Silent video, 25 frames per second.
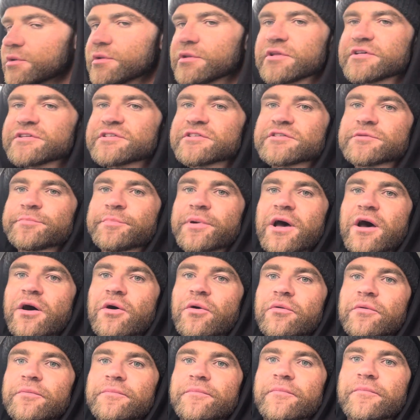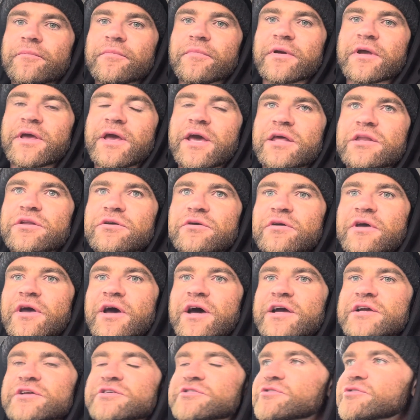This is about getting you
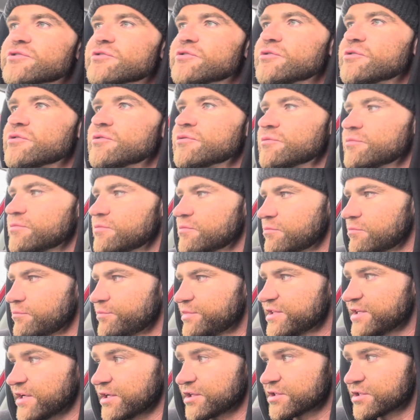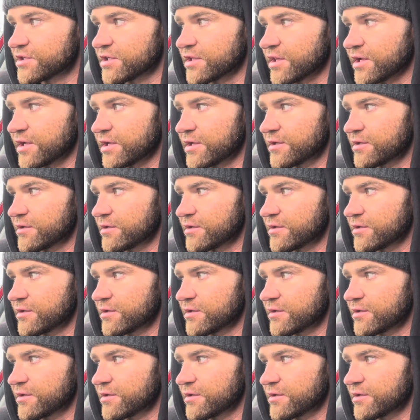guys to potentially